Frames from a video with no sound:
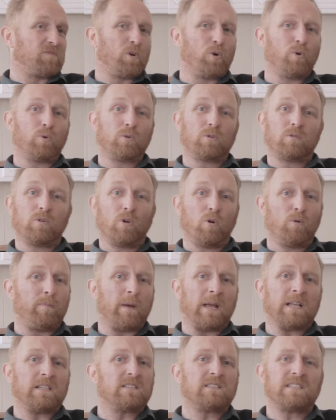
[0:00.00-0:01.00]
Who
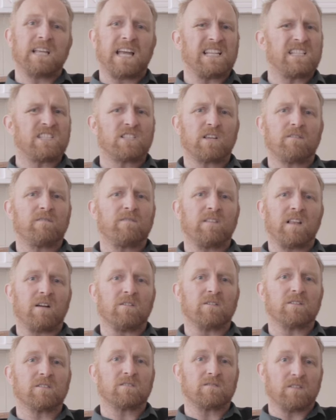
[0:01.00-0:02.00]
paints dead
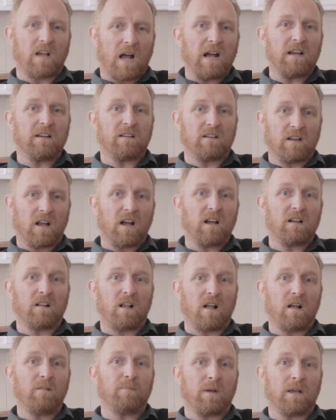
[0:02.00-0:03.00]
sunflowers?
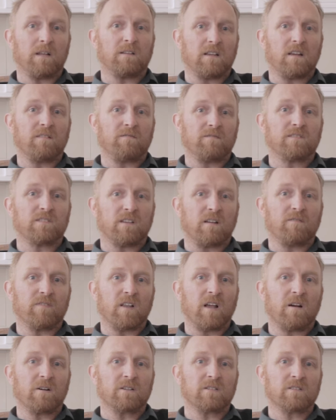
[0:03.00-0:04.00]
I'll paint dead
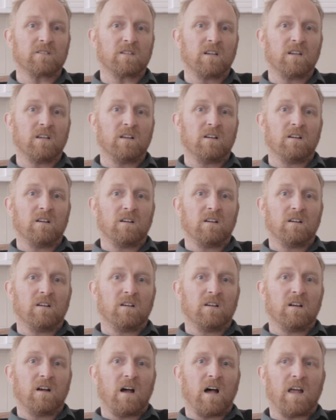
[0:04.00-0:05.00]
sunflowers.
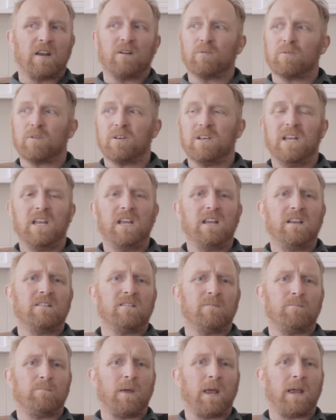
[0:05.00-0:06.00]
I don't need
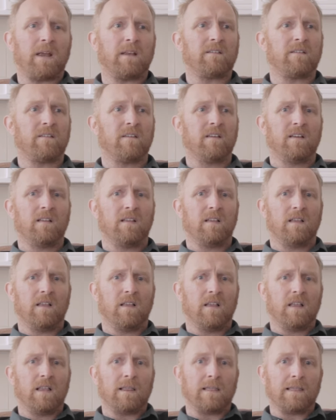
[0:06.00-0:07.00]
to paint
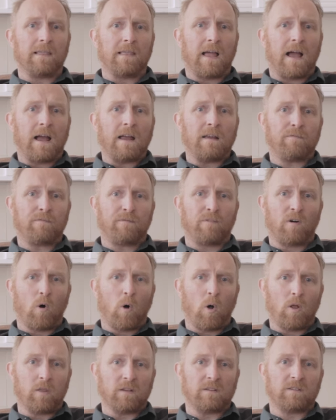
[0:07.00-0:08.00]
life
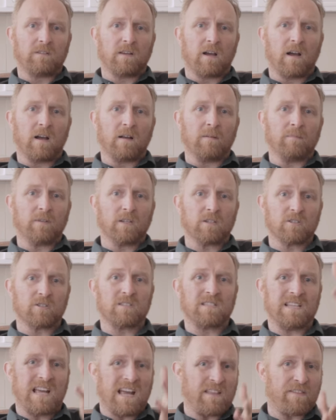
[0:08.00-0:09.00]
all the time. There's
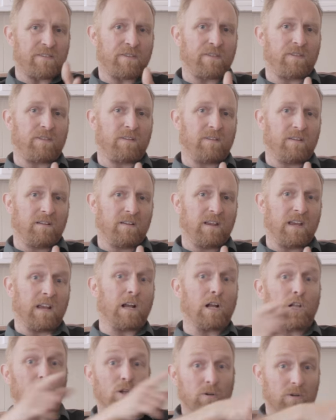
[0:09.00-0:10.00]
death
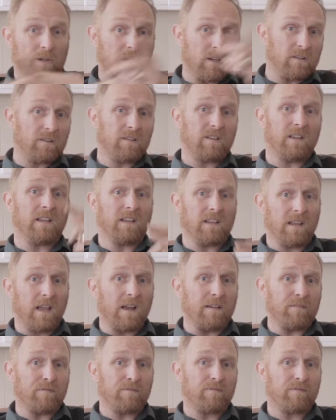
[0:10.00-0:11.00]
included in
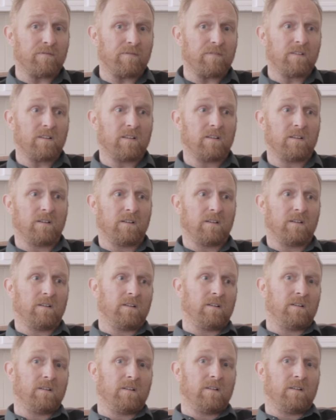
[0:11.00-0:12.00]
life.
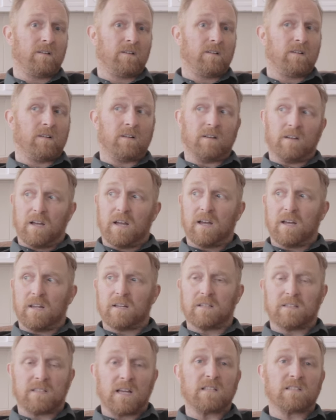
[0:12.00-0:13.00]

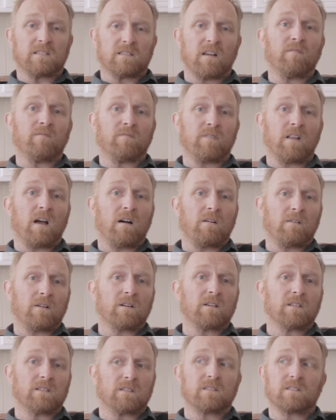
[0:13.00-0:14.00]
And a dead
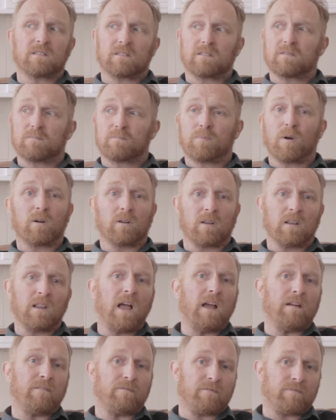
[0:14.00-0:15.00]
sunflower is part of
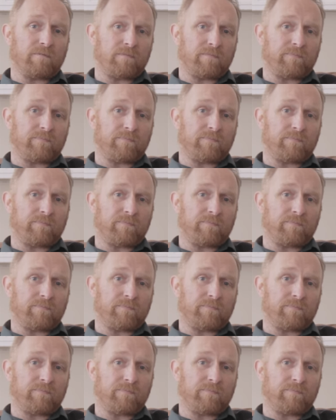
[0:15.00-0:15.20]
life.